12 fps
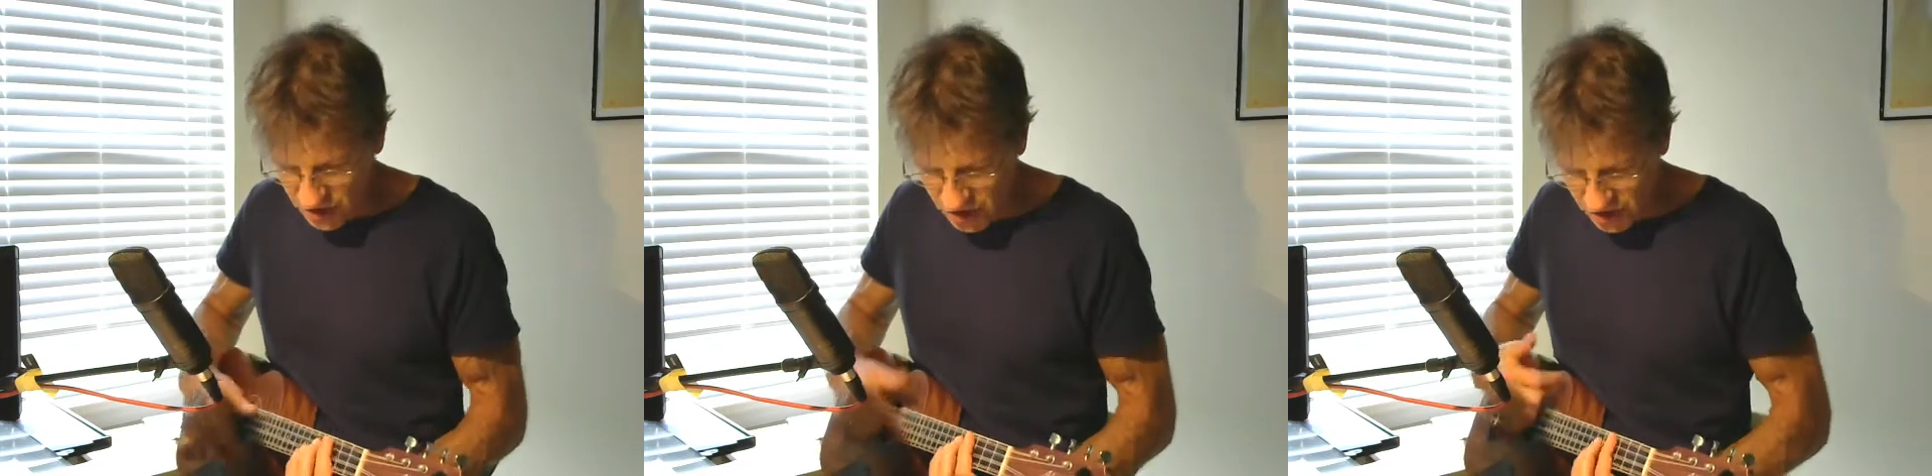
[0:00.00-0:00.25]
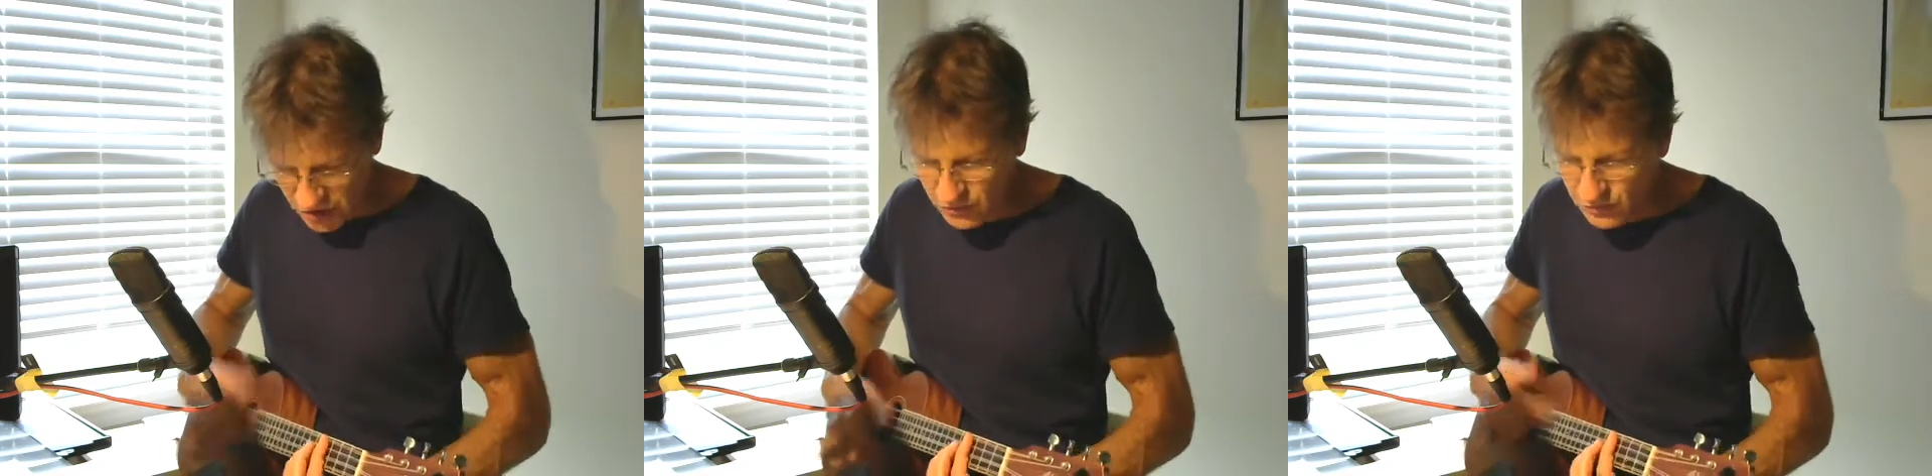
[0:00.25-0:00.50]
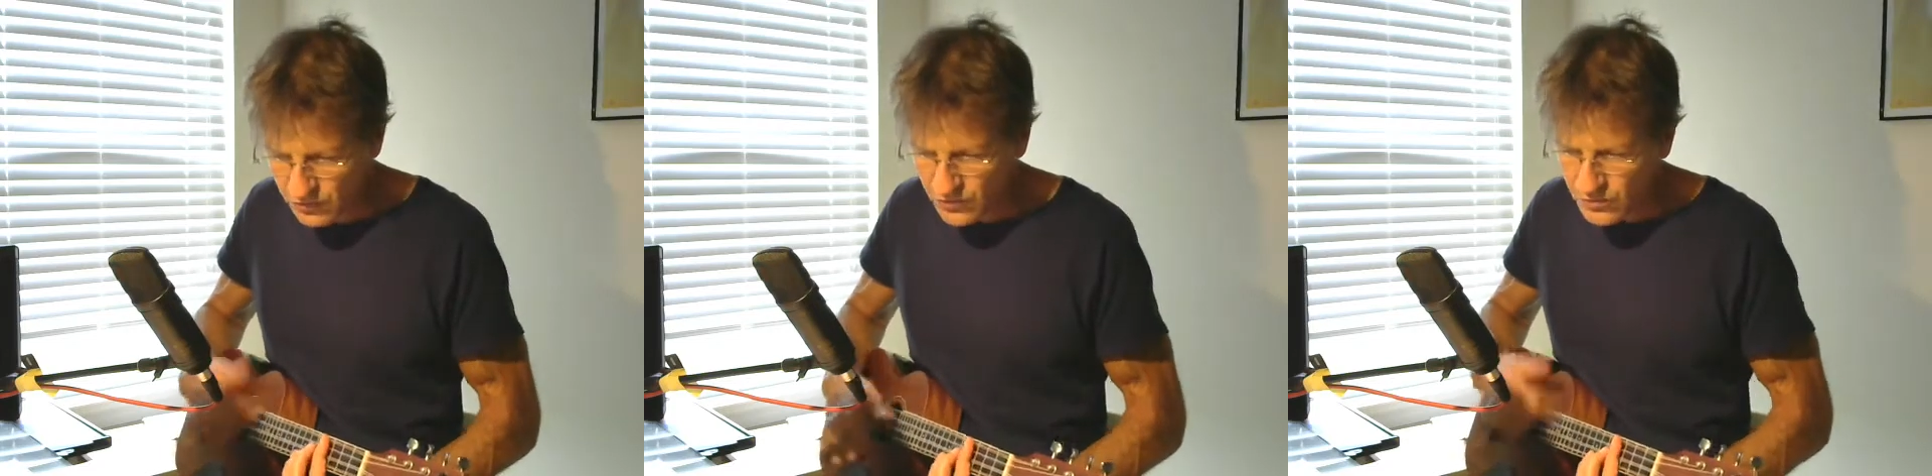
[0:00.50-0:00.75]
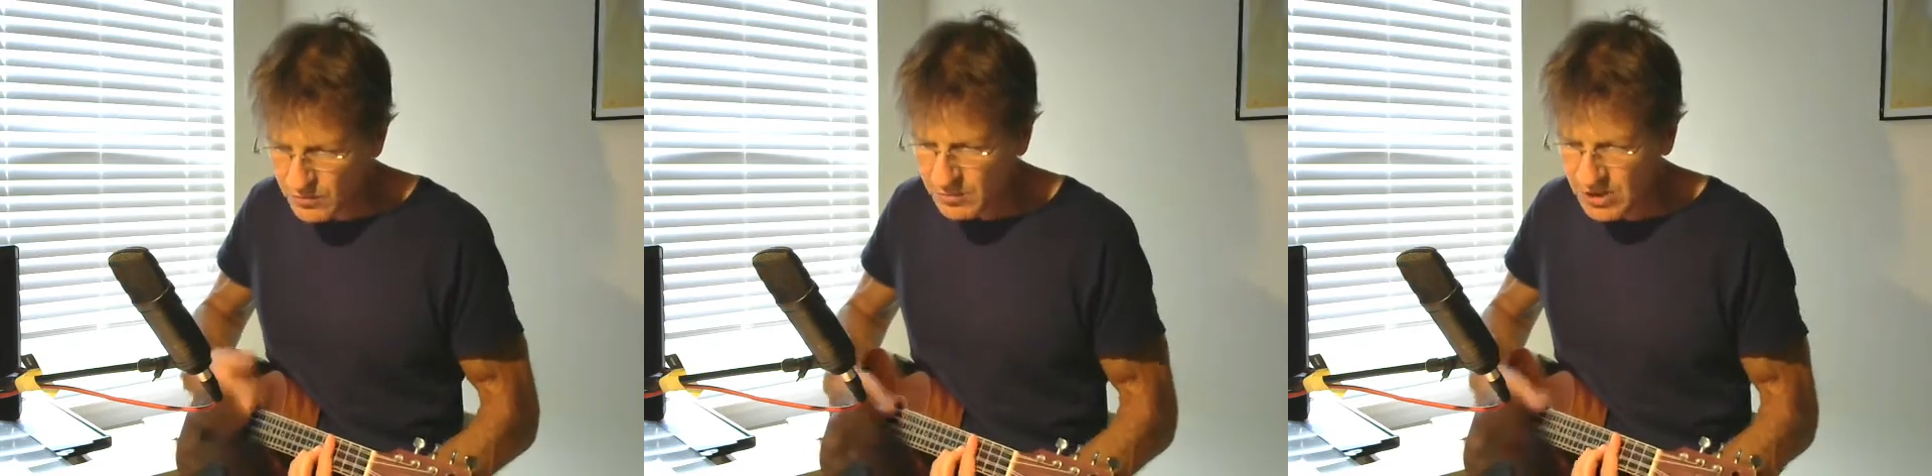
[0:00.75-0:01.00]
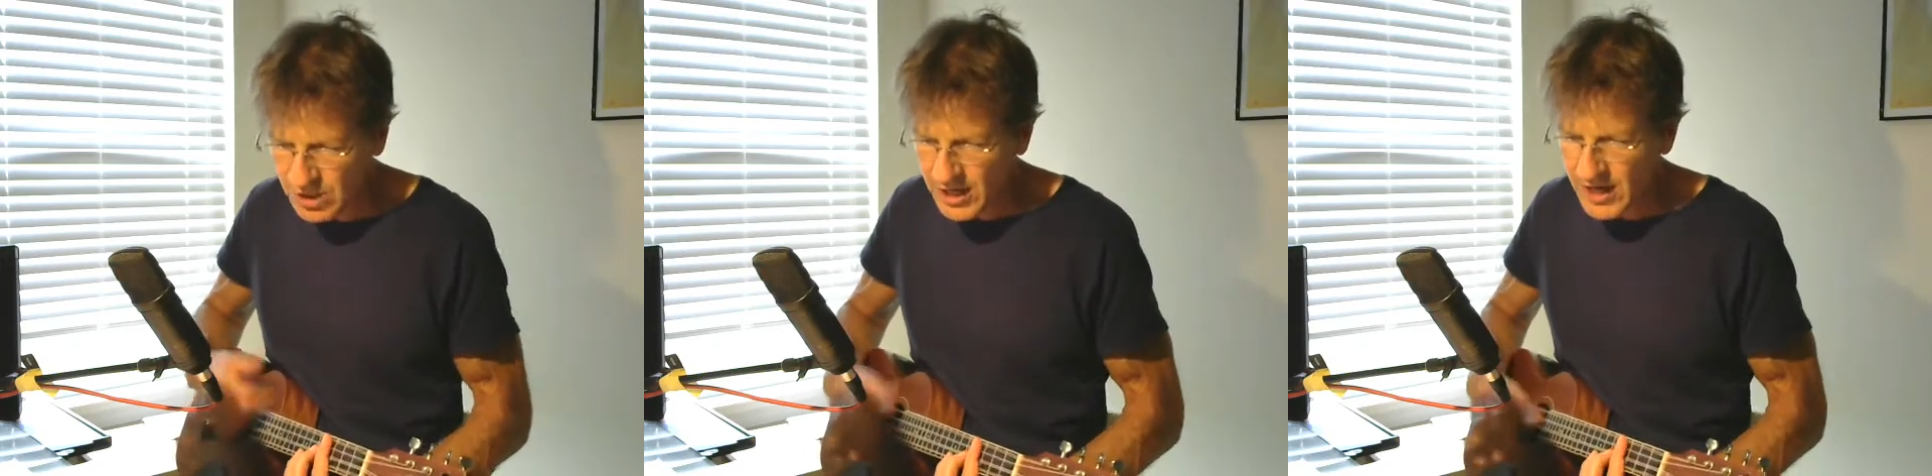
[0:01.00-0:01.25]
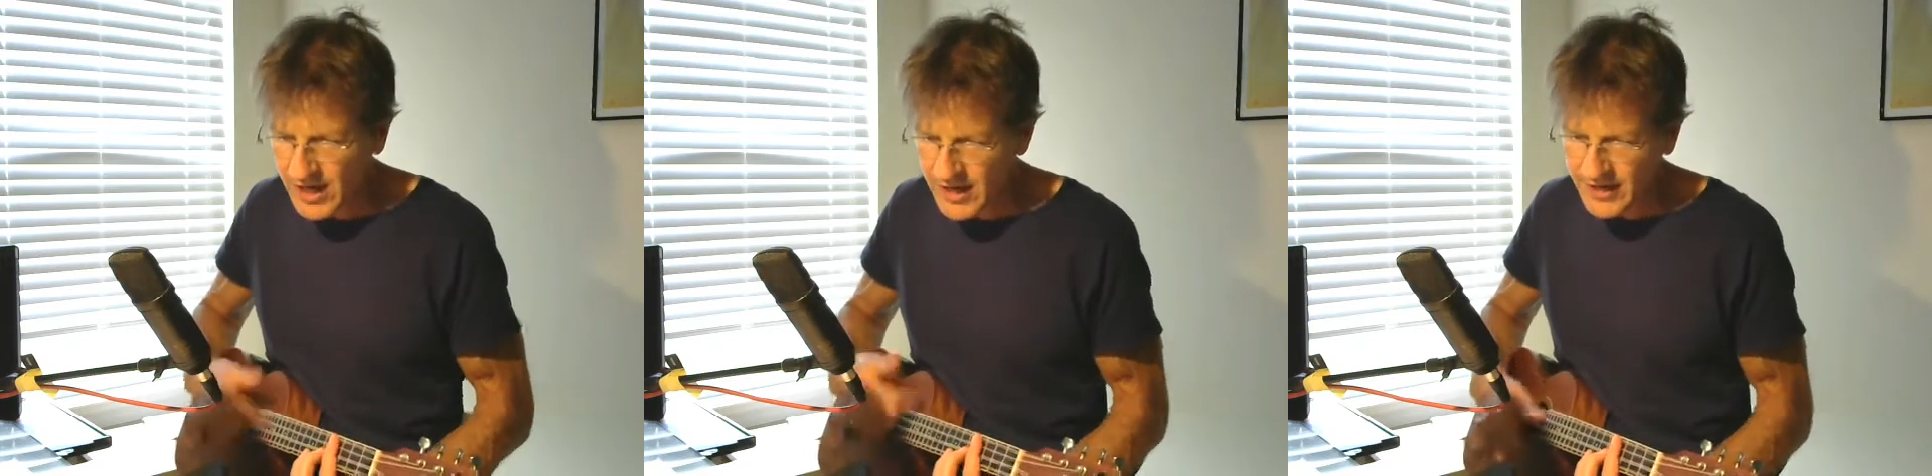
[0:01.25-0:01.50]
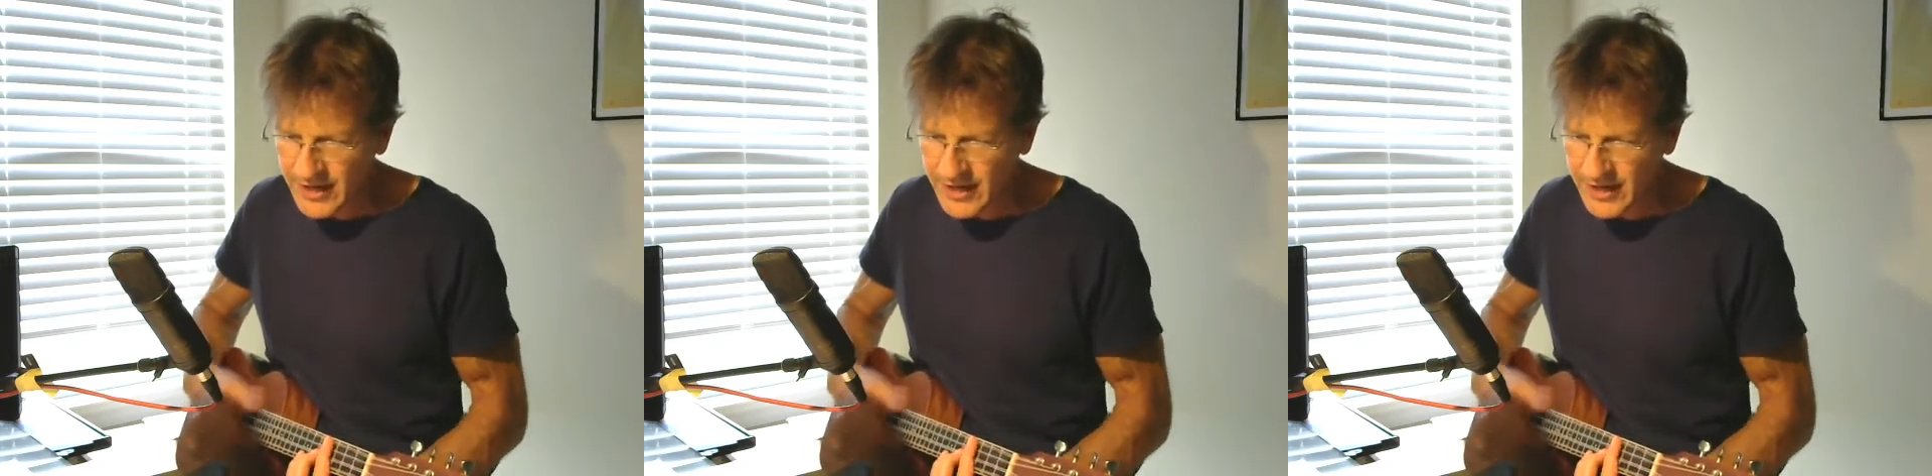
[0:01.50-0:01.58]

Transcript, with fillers: the stoops, yeah.